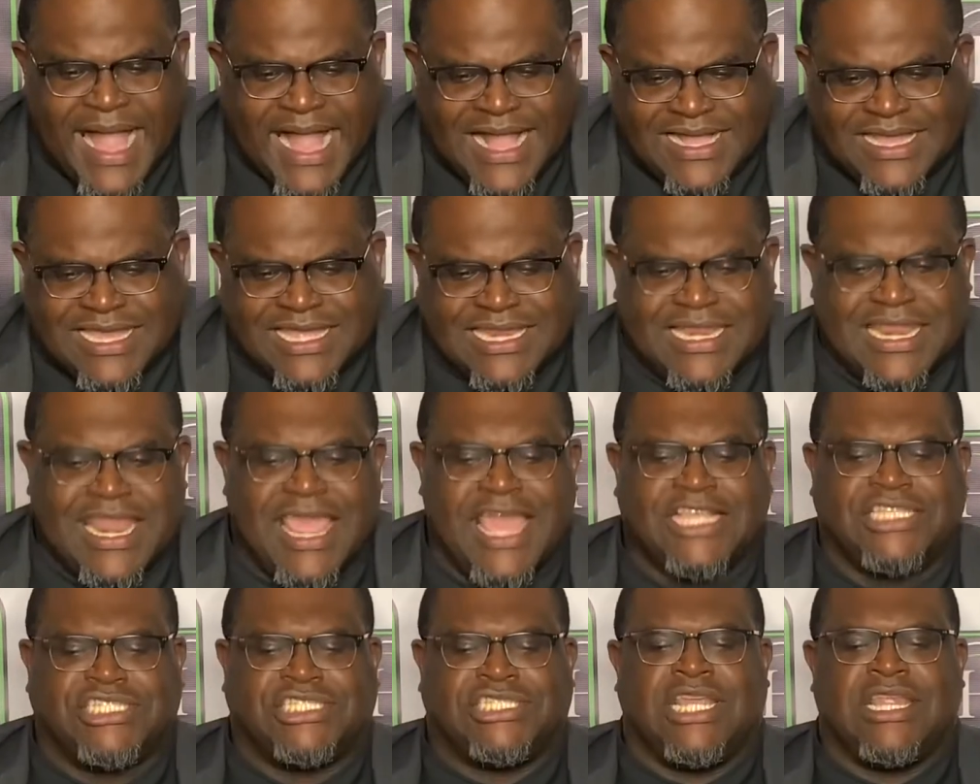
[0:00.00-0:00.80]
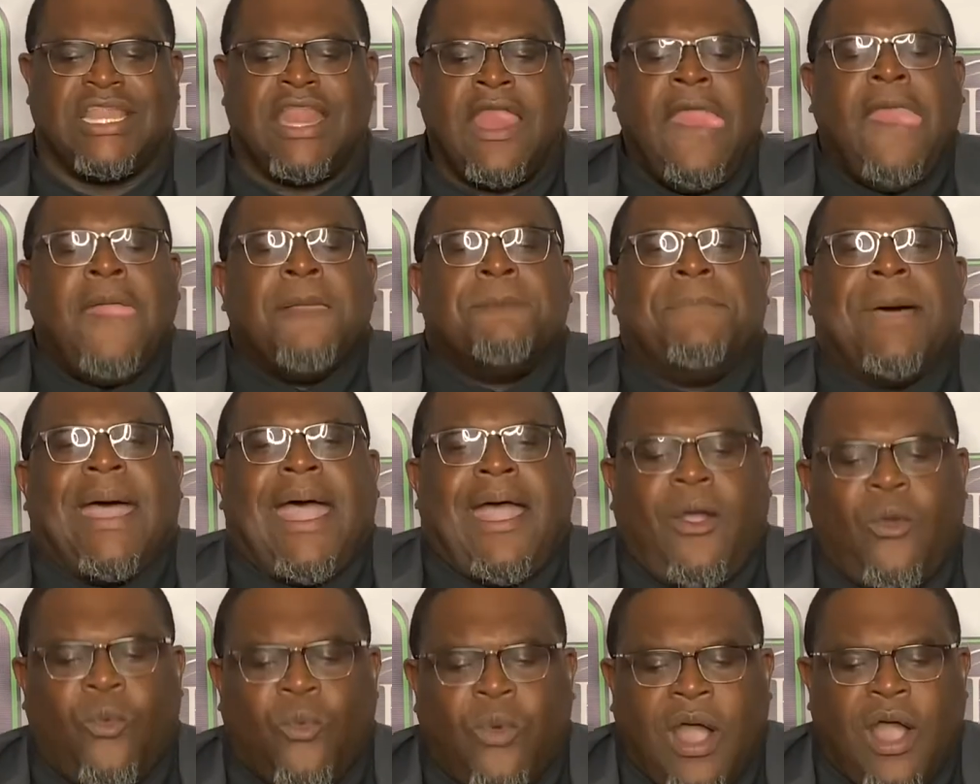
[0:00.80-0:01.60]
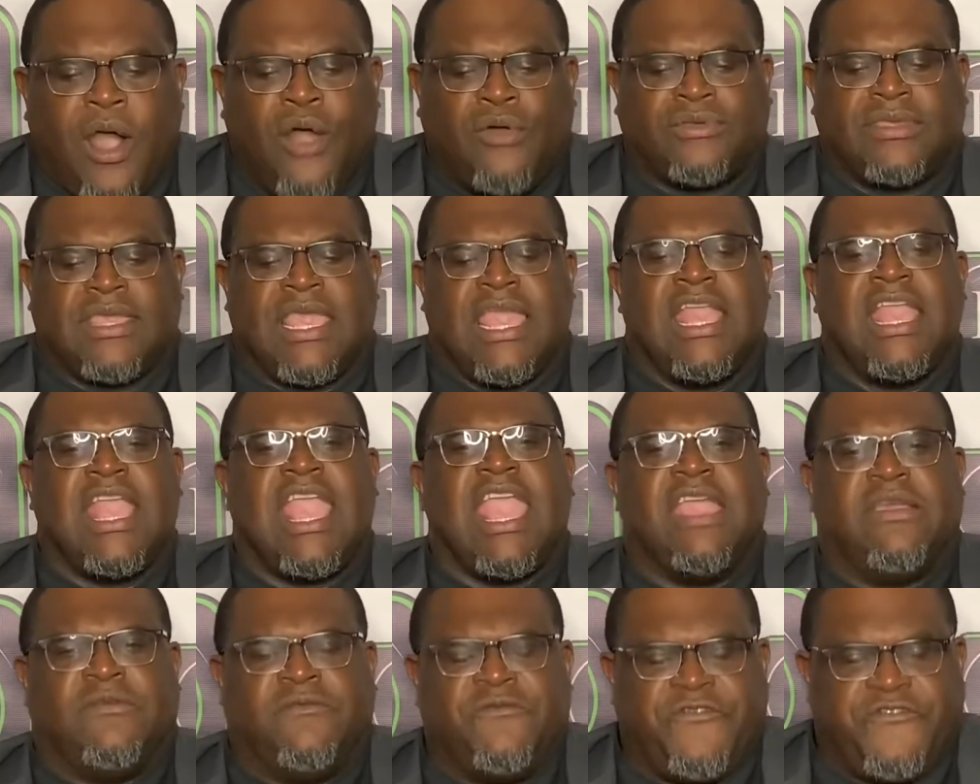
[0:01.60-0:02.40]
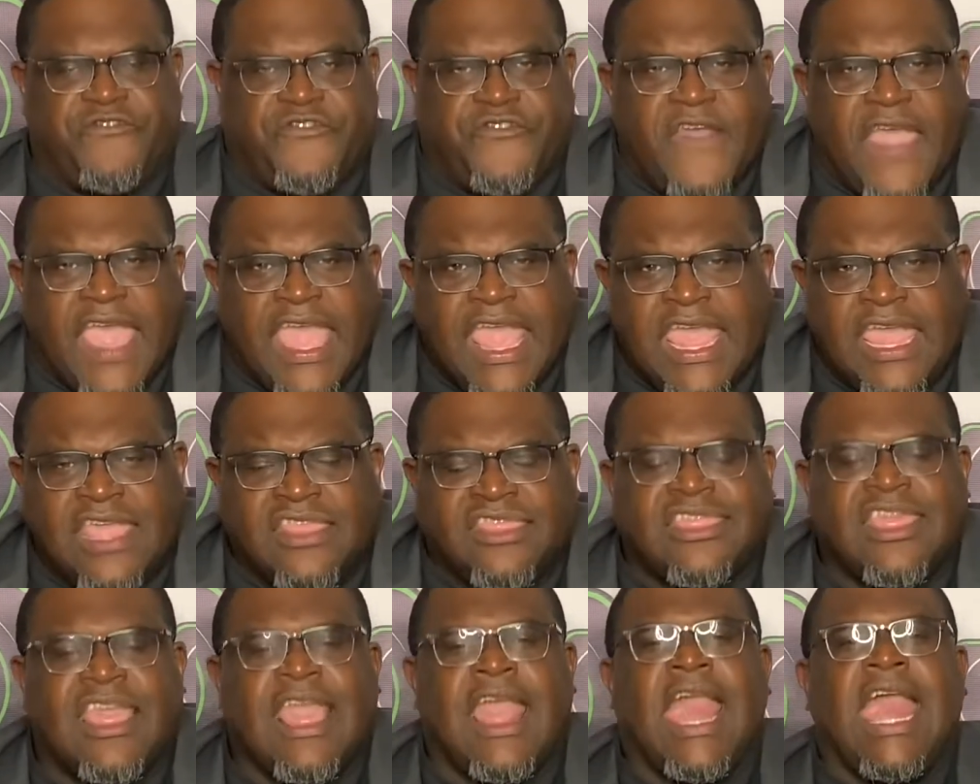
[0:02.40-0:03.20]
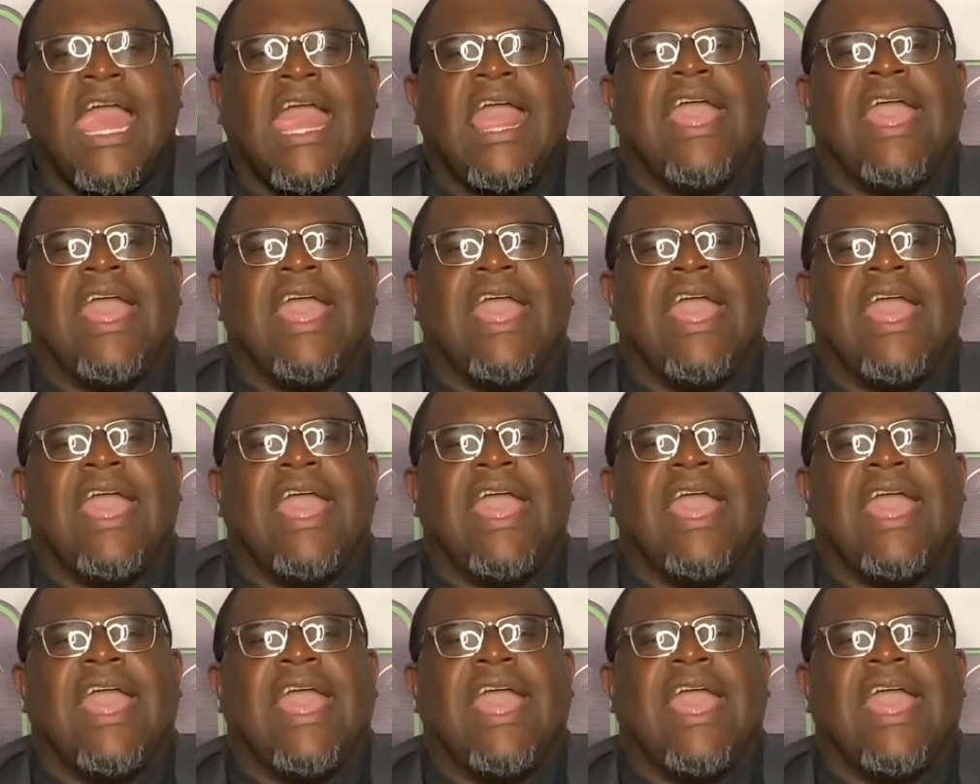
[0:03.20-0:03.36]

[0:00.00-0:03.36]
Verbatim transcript: connection, by walking in faith